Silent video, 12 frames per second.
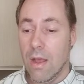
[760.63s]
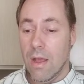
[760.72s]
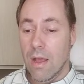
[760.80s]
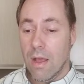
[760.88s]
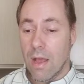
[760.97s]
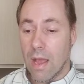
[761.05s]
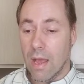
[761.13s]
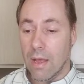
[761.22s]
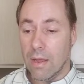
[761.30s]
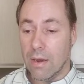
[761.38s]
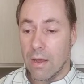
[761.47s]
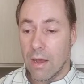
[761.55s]

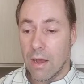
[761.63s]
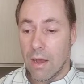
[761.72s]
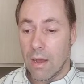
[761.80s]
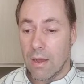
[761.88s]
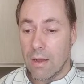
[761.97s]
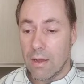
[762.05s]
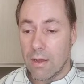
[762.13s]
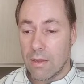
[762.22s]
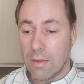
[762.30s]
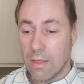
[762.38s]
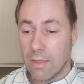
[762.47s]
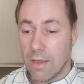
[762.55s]
And I
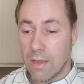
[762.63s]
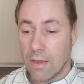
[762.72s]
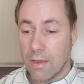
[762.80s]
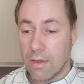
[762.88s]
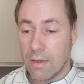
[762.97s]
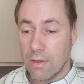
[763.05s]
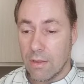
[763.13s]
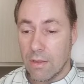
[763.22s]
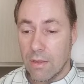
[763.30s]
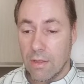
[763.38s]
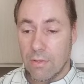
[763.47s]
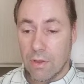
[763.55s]
think
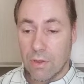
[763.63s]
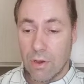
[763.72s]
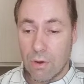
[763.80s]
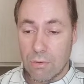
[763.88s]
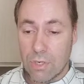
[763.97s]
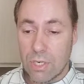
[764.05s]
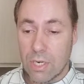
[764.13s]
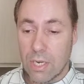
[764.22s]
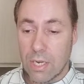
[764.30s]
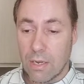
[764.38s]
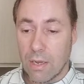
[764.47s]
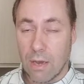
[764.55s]
the
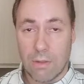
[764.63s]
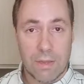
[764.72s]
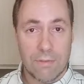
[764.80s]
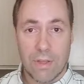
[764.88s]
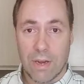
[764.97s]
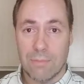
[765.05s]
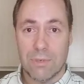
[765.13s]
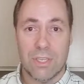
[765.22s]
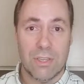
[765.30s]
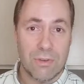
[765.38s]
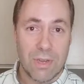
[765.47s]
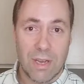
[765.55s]
coaching, I'll leave that up to
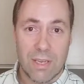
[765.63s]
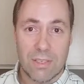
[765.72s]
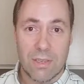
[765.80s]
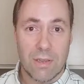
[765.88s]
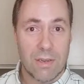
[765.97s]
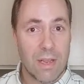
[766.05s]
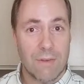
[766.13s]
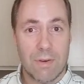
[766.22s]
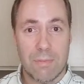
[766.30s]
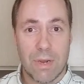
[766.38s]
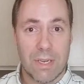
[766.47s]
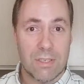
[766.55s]
you guys.
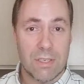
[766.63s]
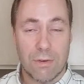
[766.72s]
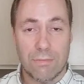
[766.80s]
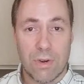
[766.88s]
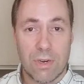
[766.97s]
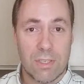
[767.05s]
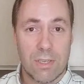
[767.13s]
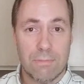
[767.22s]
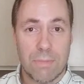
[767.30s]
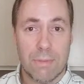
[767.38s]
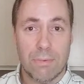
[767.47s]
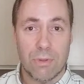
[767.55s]
Everybody's different. Some
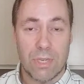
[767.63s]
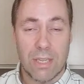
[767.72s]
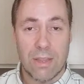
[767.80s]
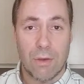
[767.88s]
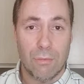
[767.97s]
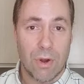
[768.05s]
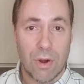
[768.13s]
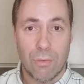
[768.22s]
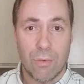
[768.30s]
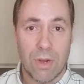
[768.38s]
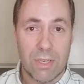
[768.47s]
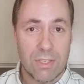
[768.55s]
people need that
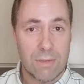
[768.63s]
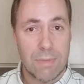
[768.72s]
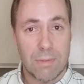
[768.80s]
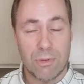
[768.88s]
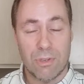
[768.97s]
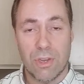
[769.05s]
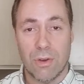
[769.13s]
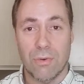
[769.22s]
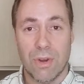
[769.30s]
one-on-one, some people don't.